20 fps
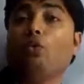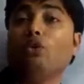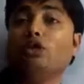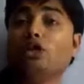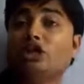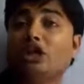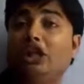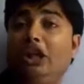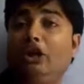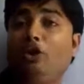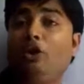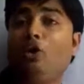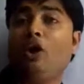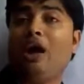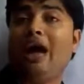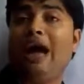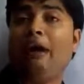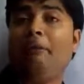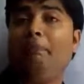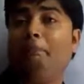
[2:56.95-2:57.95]
0
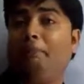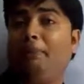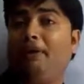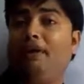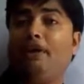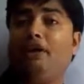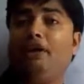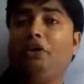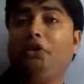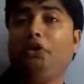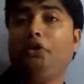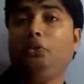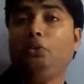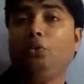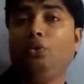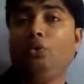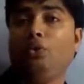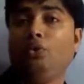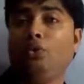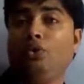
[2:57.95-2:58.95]
ampere
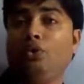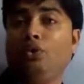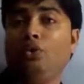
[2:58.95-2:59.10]
to